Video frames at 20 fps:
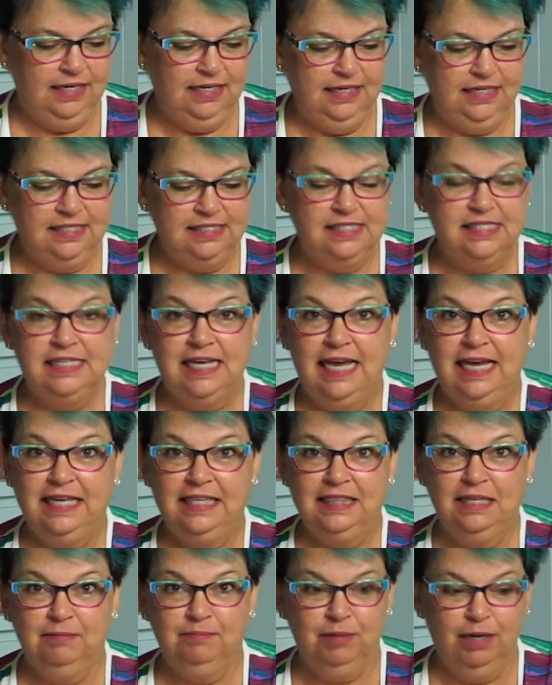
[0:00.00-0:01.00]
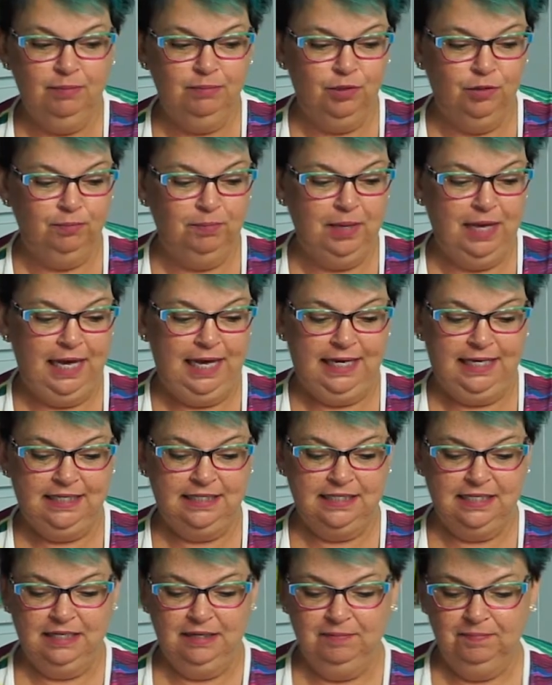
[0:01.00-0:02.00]
is take the bubble
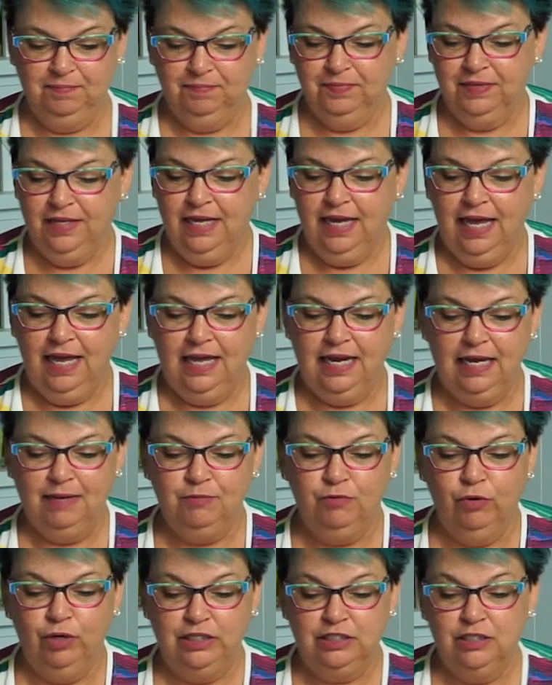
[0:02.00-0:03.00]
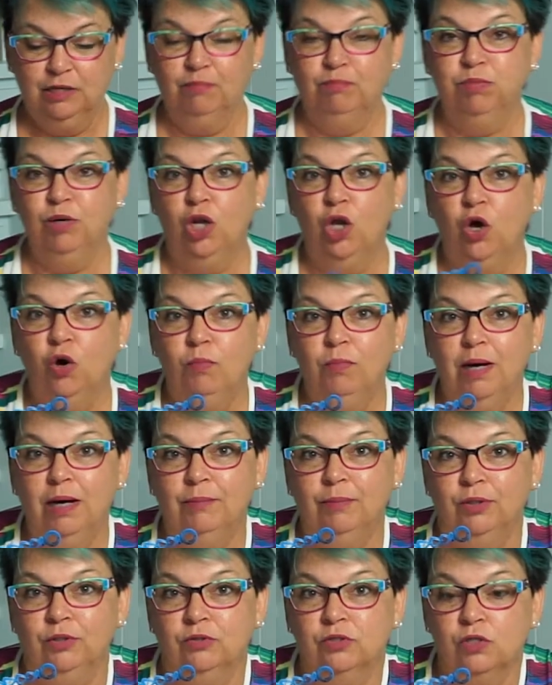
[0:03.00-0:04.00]
paint and I'm going to blow
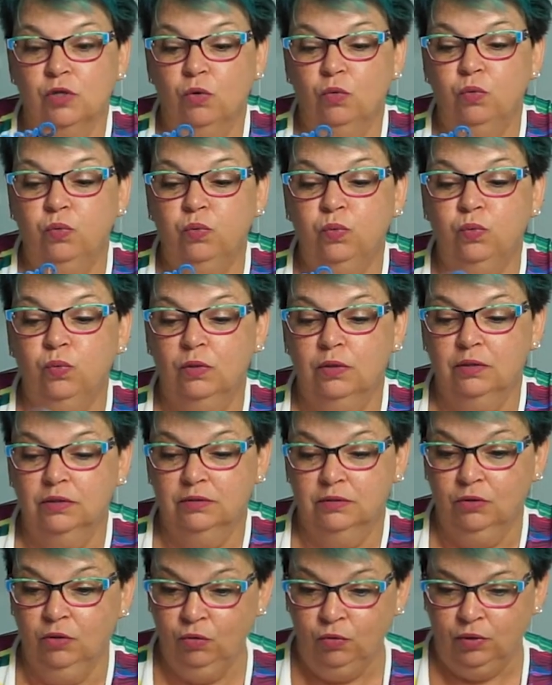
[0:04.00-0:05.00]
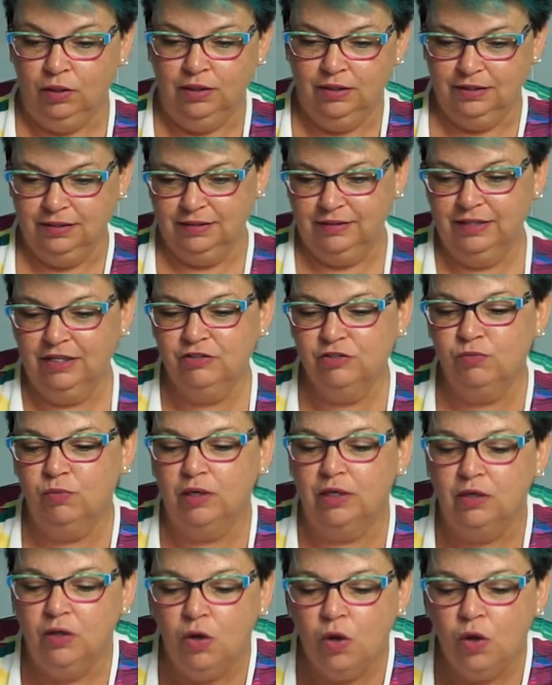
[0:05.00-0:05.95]
bubbles. Oop, there's one.